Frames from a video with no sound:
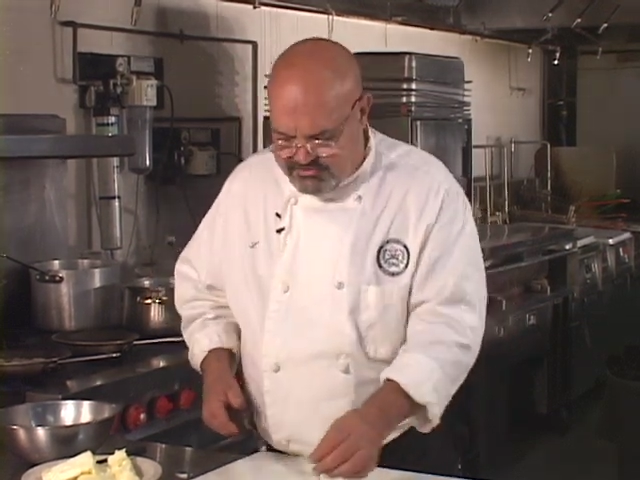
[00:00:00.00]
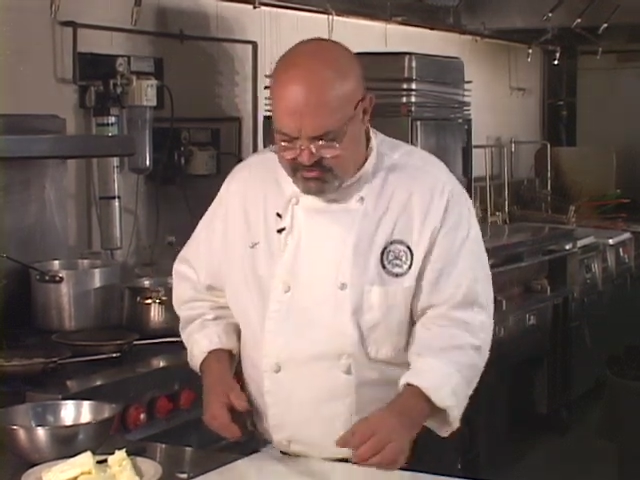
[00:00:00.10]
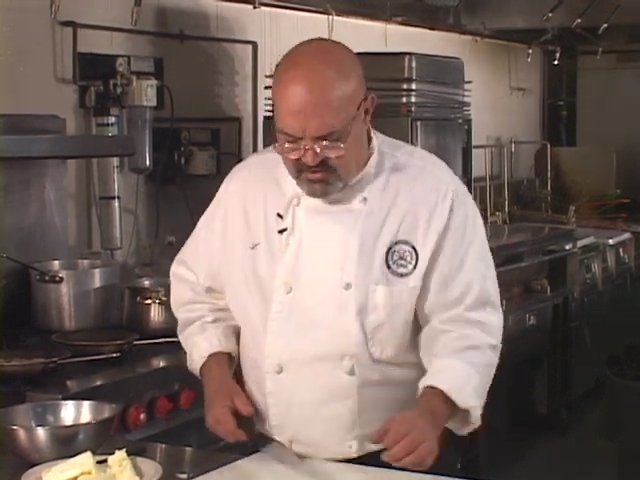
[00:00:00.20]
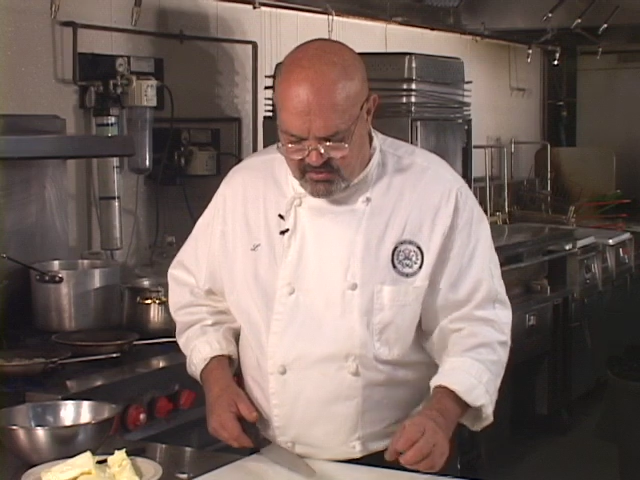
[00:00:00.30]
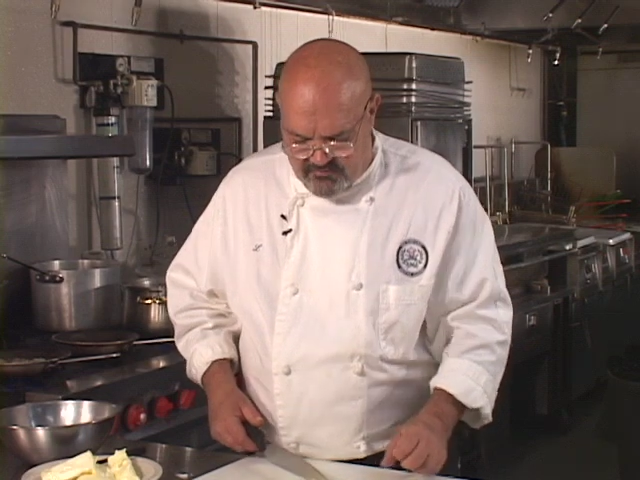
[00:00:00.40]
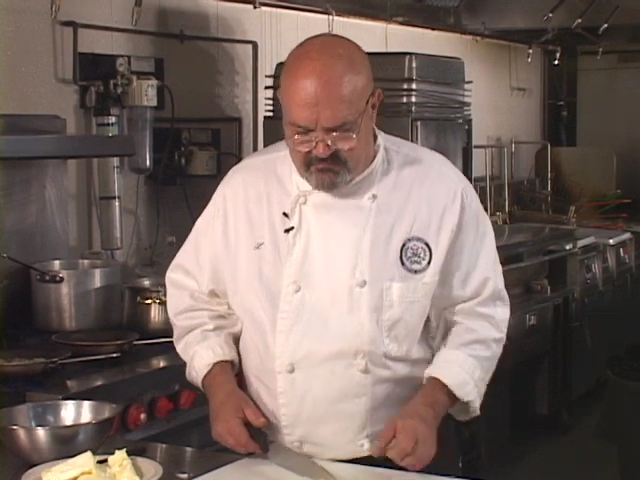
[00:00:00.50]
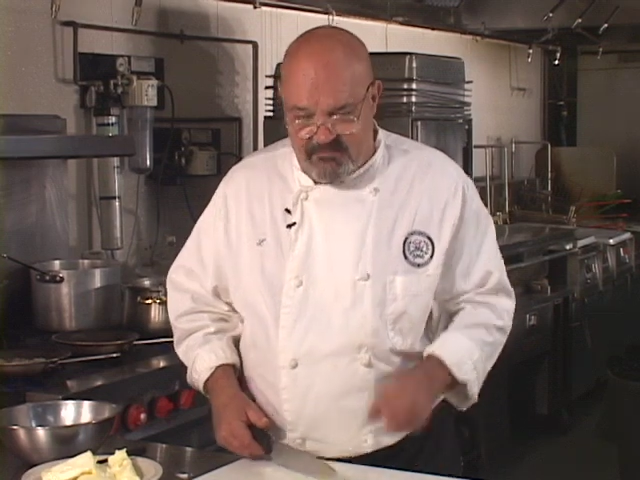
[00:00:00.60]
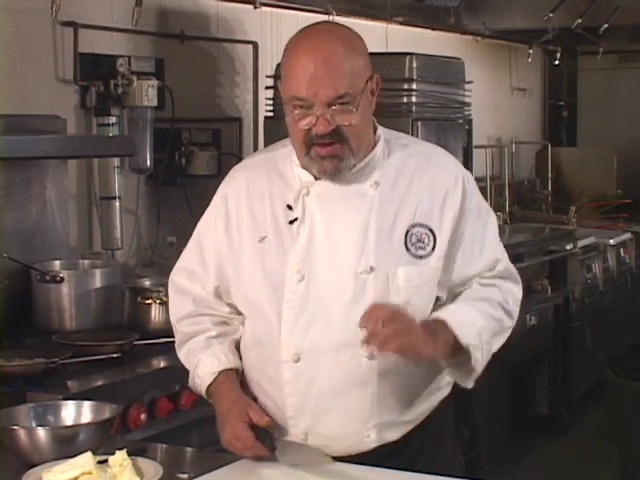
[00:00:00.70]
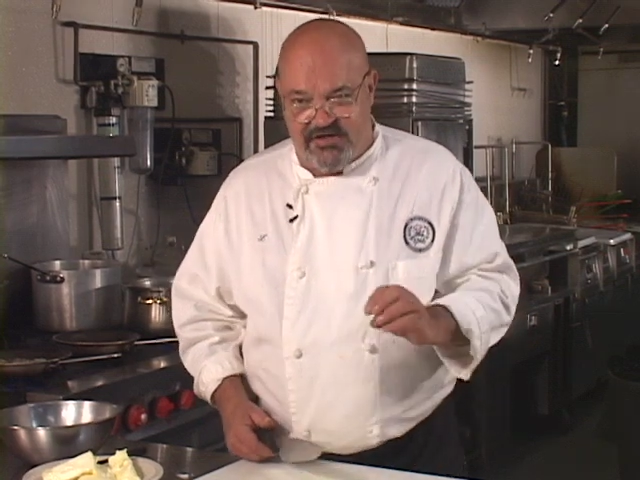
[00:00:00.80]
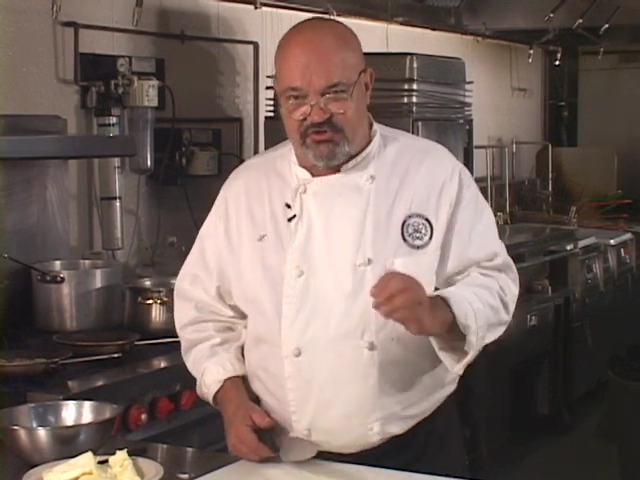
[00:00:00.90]
sure. I don't know if
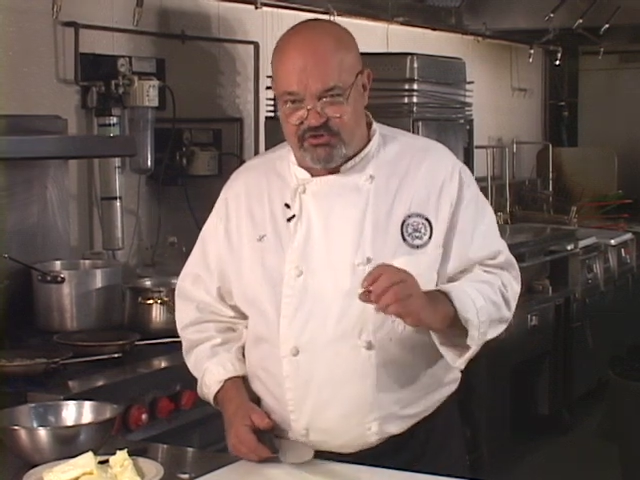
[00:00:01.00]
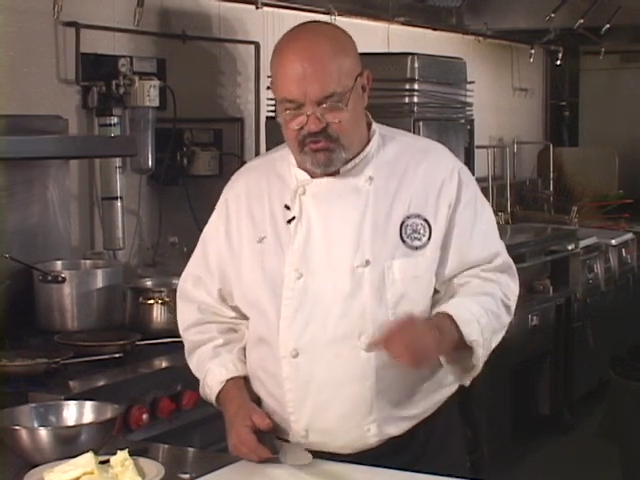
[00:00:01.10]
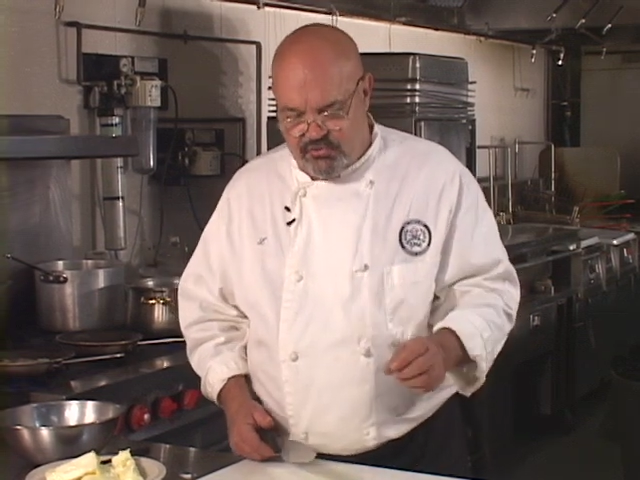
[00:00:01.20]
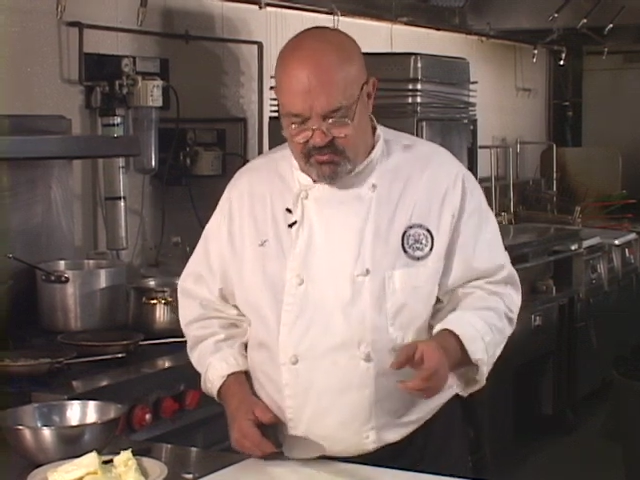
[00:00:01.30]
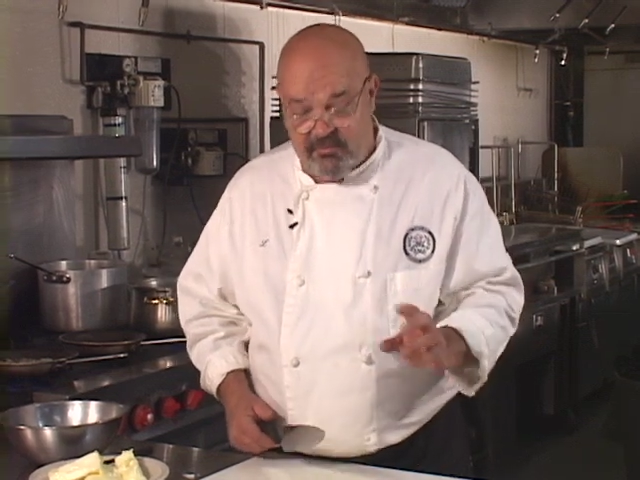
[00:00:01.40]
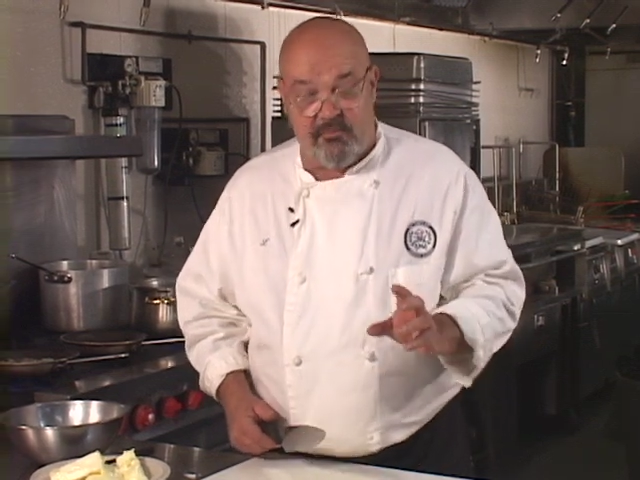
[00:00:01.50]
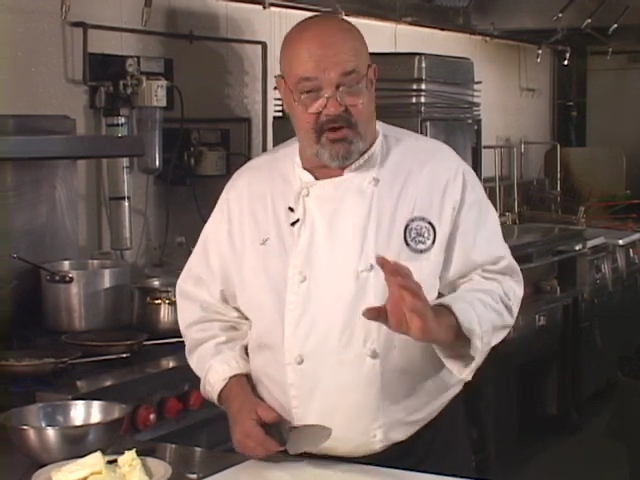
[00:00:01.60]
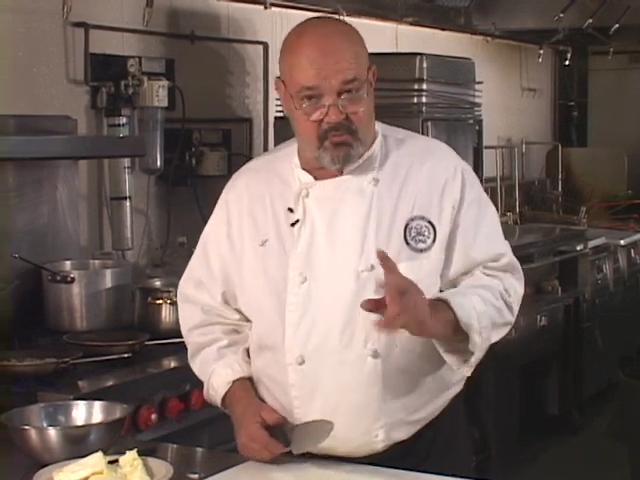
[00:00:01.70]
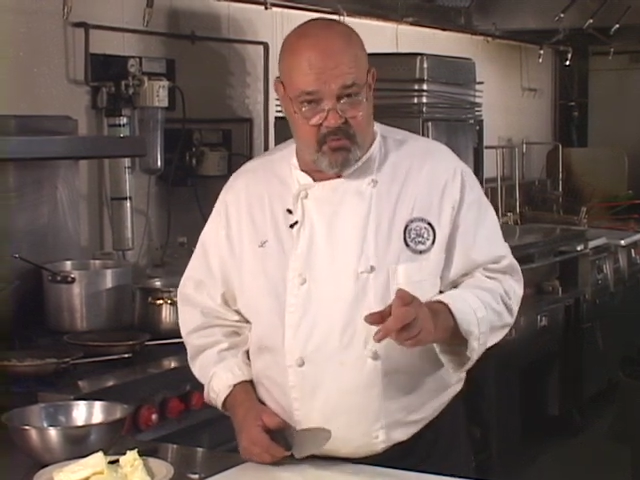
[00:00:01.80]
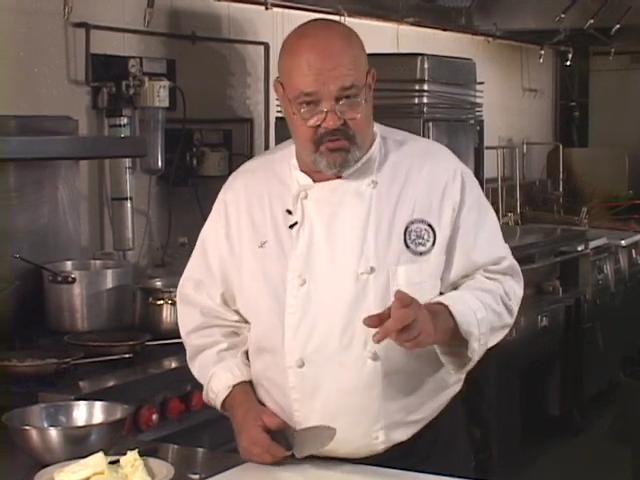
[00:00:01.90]
make sure are the
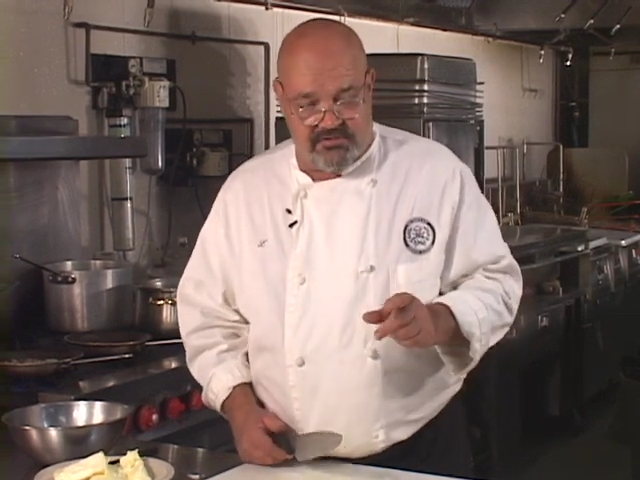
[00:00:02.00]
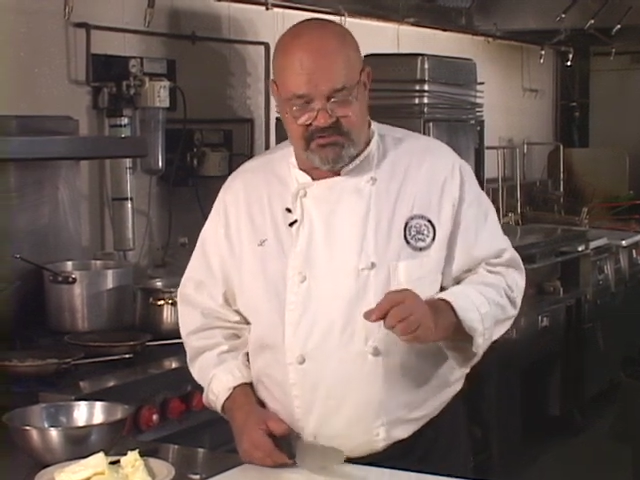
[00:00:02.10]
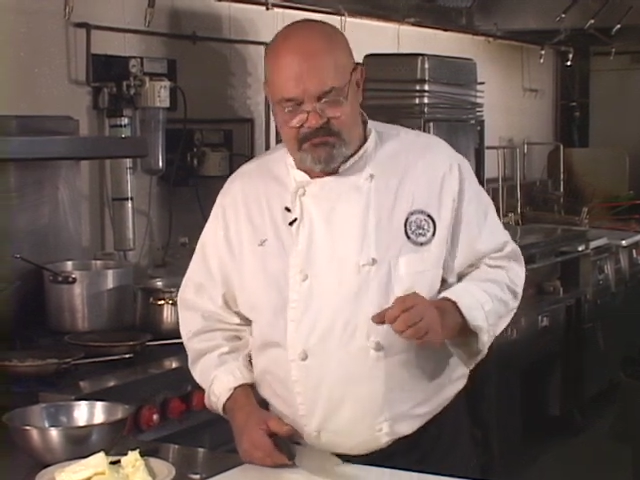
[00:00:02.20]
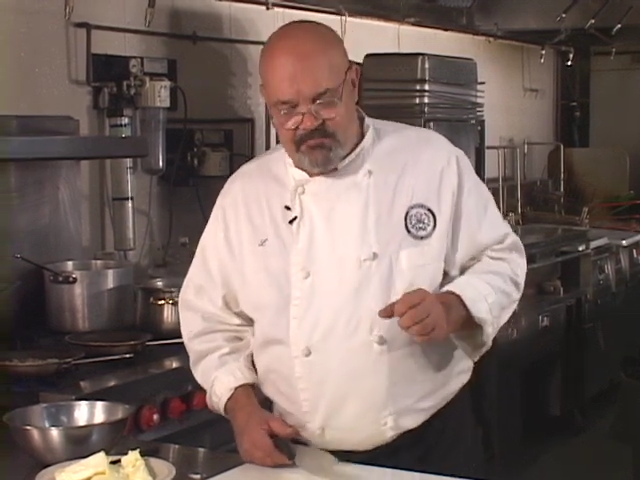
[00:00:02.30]
right words,